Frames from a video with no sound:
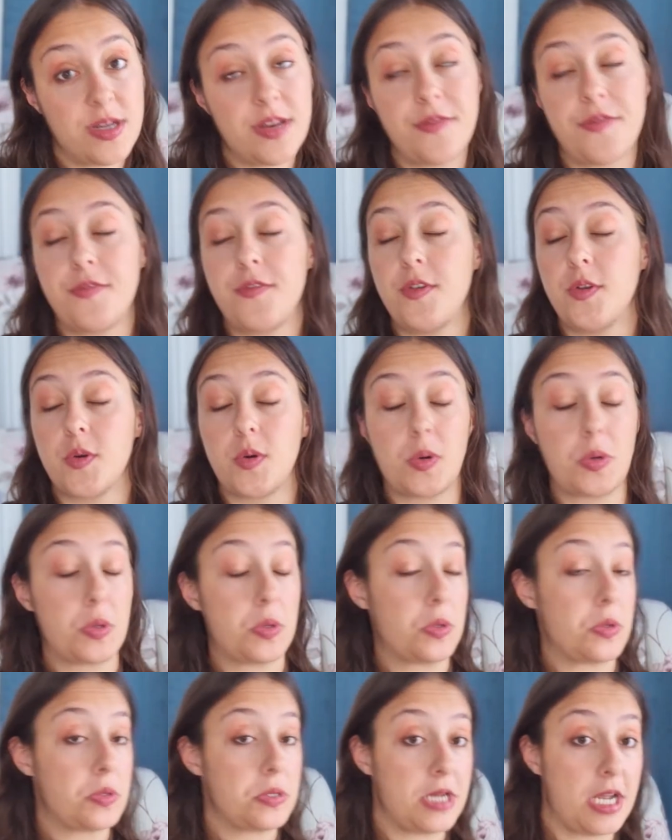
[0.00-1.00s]
if
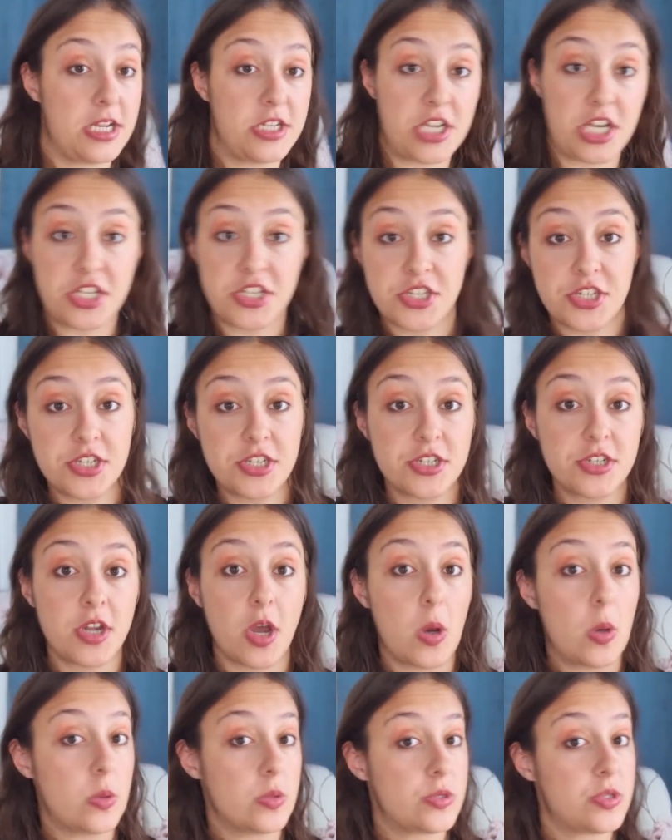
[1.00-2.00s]
your digestion
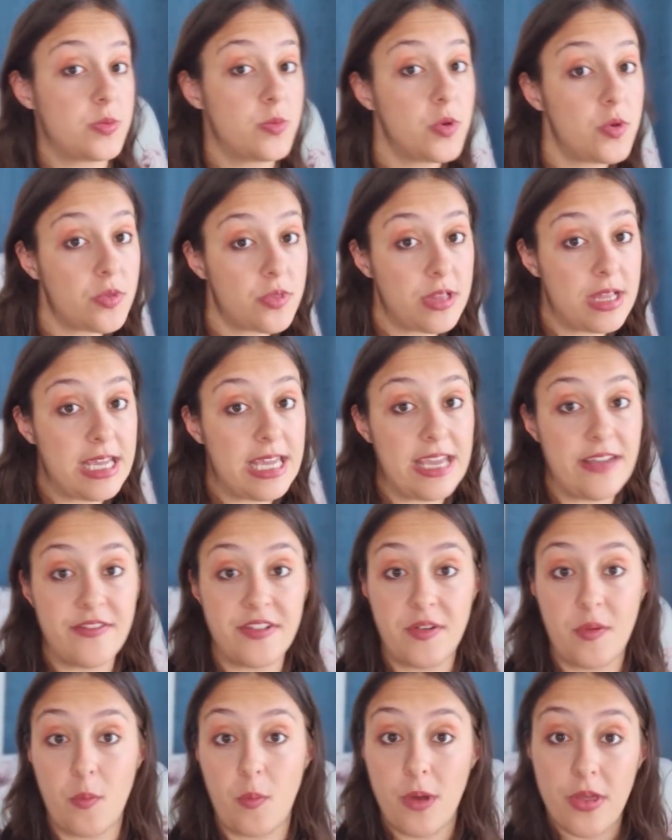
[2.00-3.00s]
goes smoothly
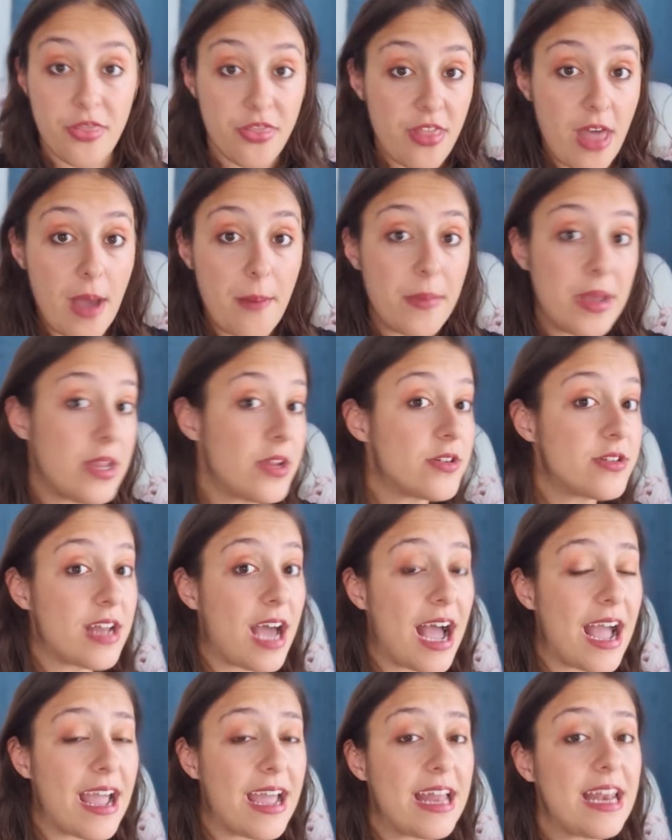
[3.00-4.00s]
even with them in your
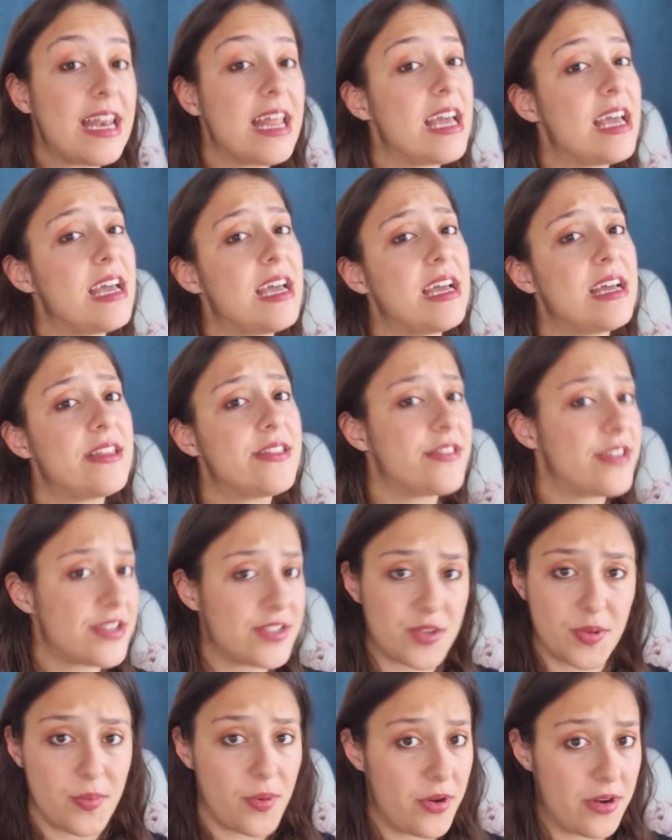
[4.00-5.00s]
diet, there's
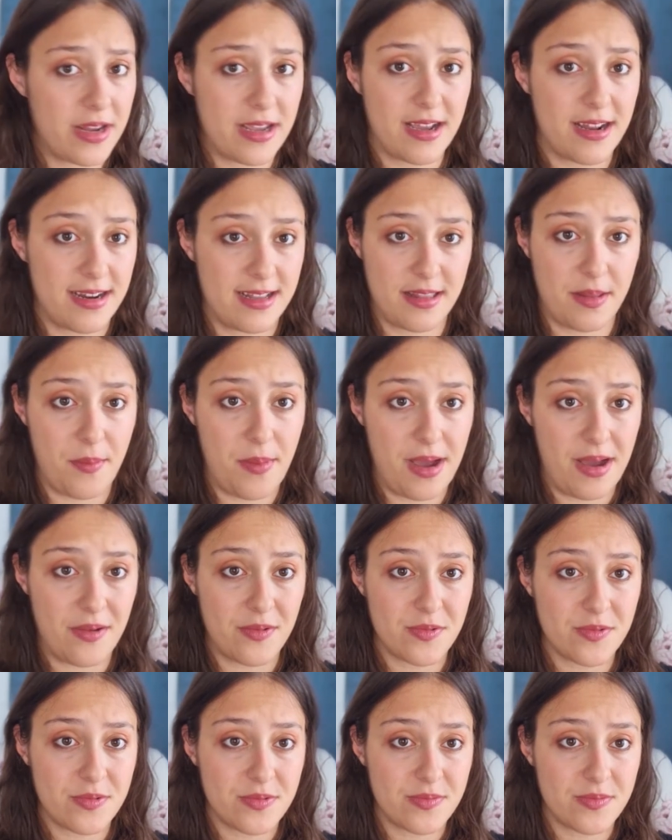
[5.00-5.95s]
no point in cutting them out.